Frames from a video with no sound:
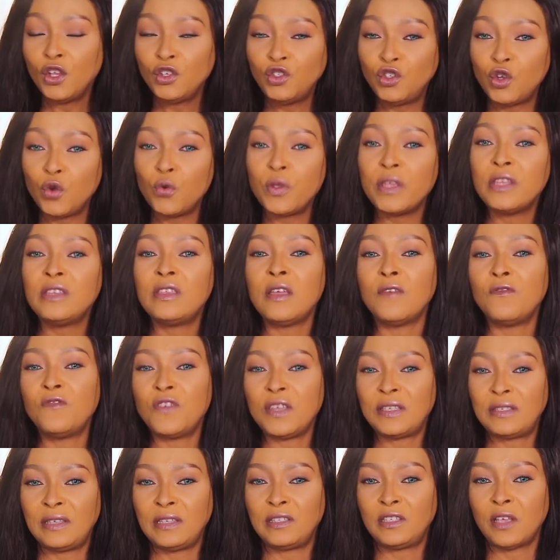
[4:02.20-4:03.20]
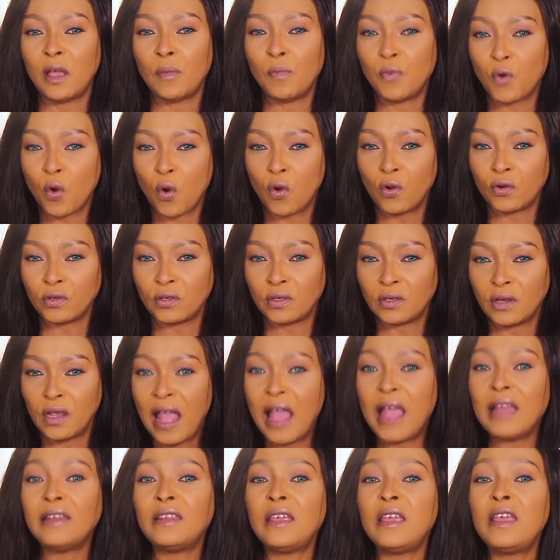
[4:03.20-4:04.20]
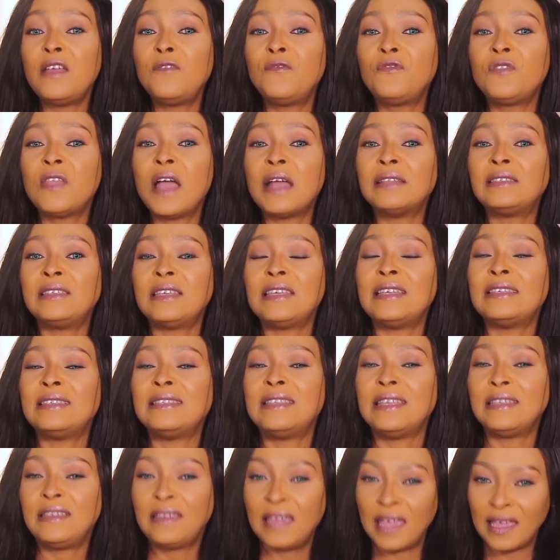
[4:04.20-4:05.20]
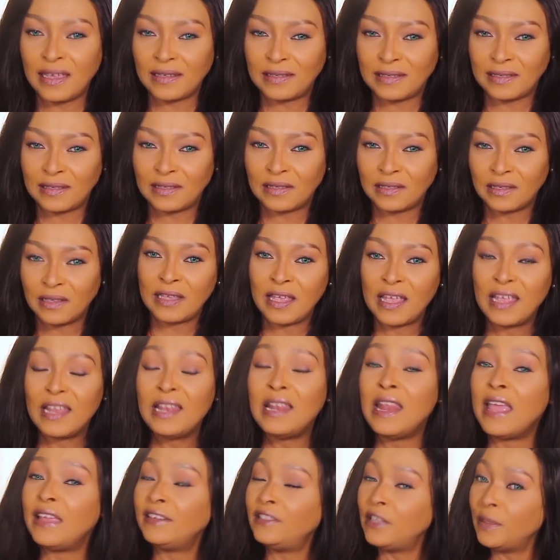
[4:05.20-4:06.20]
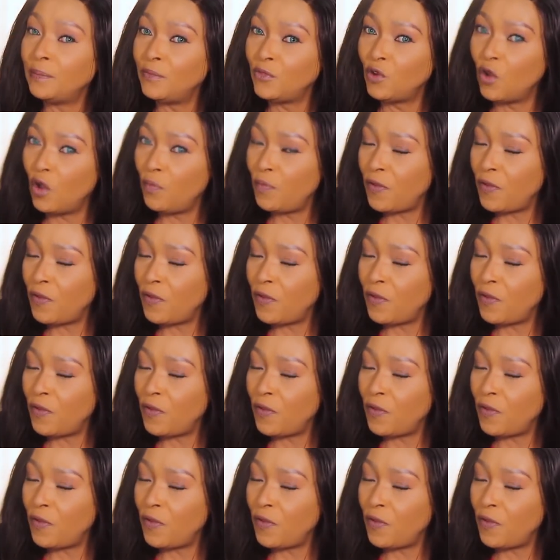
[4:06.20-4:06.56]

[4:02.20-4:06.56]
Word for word: during their visit abroad, and if that is the case, let them know